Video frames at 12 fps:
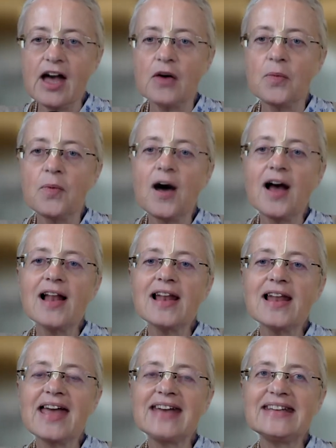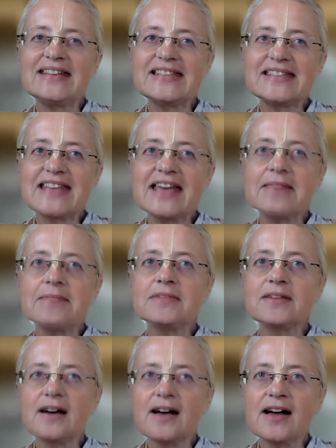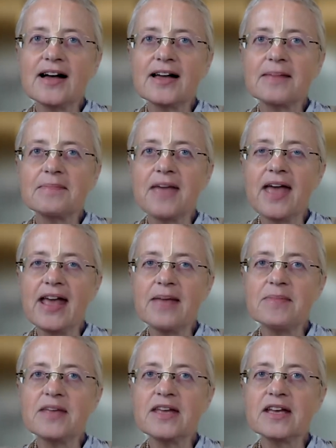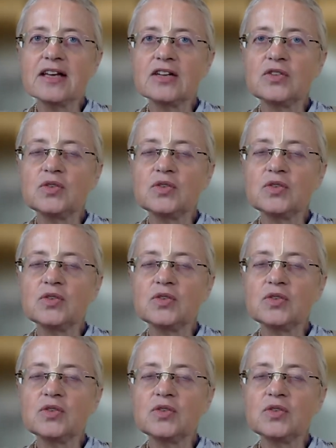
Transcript: while at the same time aiming